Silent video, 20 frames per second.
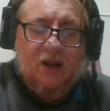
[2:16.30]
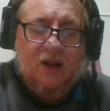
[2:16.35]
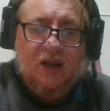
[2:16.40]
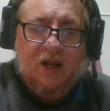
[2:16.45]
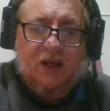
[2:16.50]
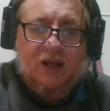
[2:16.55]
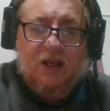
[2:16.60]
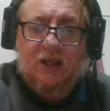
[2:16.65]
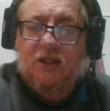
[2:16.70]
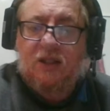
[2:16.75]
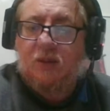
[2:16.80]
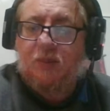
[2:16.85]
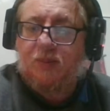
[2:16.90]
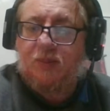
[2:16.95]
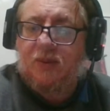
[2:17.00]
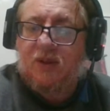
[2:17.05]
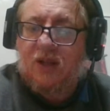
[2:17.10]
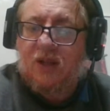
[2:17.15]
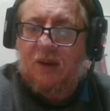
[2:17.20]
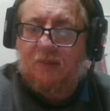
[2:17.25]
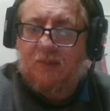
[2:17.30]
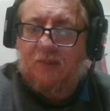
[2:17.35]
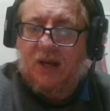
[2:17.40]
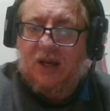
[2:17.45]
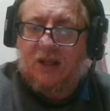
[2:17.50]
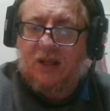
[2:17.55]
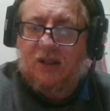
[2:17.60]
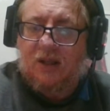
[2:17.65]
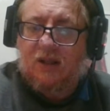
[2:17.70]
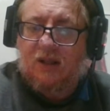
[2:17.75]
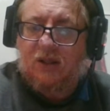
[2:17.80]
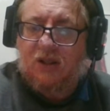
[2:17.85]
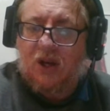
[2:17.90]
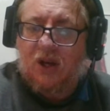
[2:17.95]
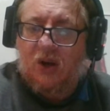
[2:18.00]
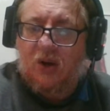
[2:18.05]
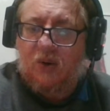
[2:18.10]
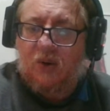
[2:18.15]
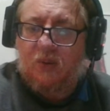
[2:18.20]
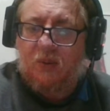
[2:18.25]
That means,
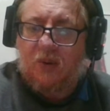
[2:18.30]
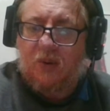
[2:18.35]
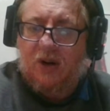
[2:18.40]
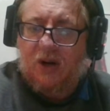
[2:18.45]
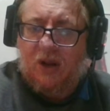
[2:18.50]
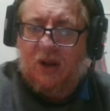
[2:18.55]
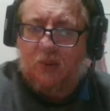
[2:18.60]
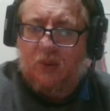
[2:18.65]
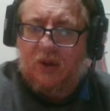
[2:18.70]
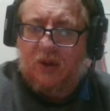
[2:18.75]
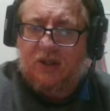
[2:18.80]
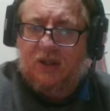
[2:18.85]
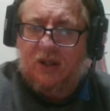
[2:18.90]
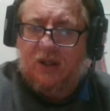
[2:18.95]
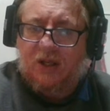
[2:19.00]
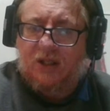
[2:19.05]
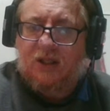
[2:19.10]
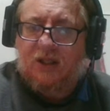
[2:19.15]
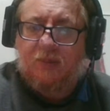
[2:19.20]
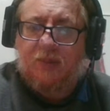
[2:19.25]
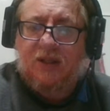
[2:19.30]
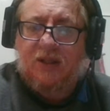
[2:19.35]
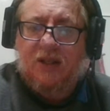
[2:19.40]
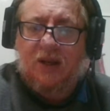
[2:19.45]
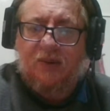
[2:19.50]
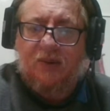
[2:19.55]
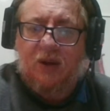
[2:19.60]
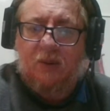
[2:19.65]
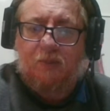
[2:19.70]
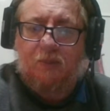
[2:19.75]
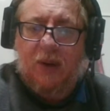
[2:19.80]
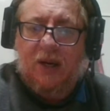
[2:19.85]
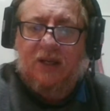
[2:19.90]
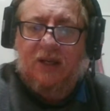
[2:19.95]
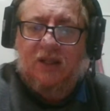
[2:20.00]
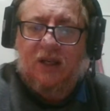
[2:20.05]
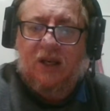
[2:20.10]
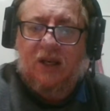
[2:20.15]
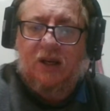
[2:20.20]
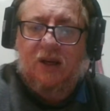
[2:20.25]
so in other words, it needs to be something
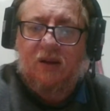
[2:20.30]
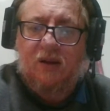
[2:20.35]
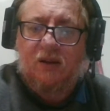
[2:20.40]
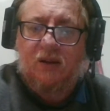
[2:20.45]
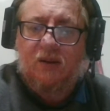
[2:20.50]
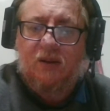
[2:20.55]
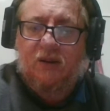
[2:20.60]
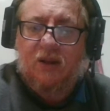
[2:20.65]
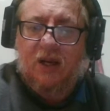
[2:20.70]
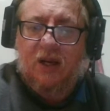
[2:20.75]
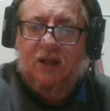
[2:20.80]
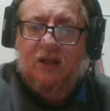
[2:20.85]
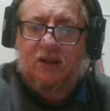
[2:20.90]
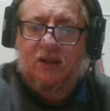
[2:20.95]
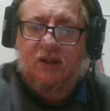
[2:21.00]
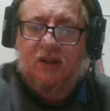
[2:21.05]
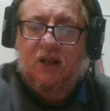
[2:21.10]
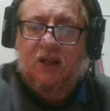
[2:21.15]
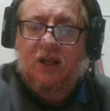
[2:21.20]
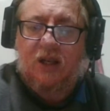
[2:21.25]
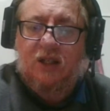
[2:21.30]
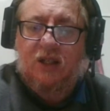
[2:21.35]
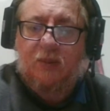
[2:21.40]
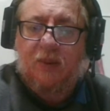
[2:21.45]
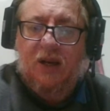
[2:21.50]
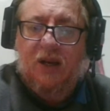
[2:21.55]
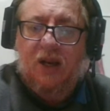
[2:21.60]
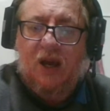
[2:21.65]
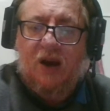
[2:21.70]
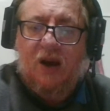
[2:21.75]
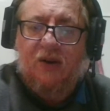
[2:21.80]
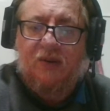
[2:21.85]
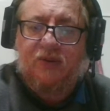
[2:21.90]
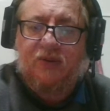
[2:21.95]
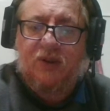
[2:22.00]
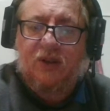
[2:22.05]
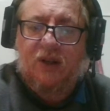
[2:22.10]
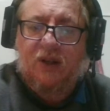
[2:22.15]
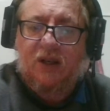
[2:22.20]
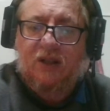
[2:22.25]
basic. That is, they need to be
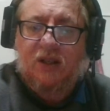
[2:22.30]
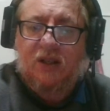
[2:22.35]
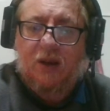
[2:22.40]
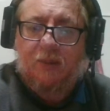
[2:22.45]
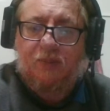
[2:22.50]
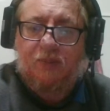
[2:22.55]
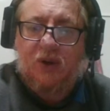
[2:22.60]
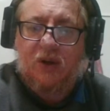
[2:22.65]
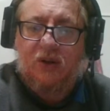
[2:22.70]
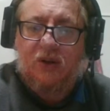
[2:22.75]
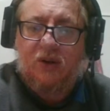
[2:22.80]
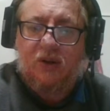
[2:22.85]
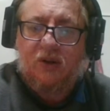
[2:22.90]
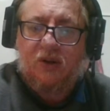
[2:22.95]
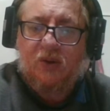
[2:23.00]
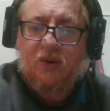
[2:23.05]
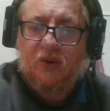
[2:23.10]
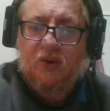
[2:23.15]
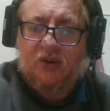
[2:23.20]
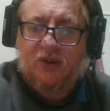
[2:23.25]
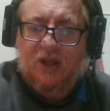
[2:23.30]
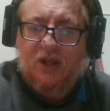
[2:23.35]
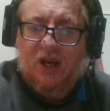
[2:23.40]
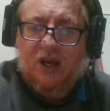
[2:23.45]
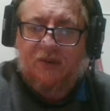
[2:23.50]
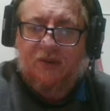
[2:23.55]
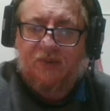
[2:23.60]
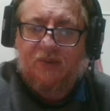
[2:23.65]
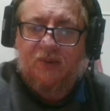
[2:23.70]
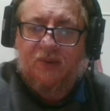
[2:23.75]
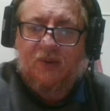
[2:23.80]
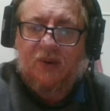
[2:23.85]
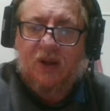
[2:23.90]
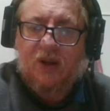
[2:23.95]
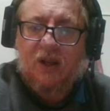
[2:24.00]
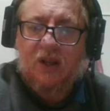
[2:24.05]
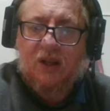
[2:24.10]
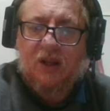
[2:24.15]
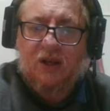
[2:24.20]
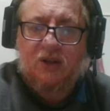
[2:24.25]
loved, accepted, or safe.
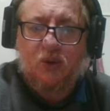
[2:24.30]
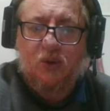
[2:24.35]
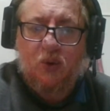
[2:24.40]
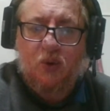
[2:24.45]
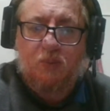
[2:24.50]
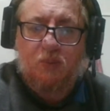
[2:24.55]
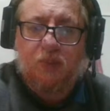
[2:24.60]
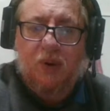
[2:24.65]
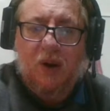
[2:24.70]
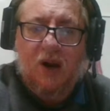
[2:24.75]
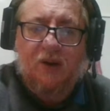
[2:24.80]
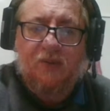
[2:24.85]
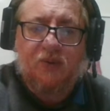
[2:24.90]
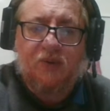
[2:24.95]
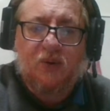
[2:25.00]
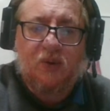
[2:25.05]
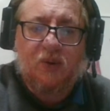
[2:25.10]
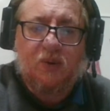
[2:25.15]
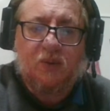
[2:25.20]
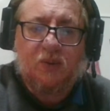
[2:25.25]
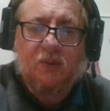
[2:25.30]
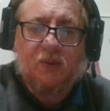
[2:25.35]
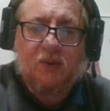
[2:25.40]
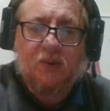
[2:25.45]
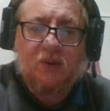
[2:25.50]
These are all powerful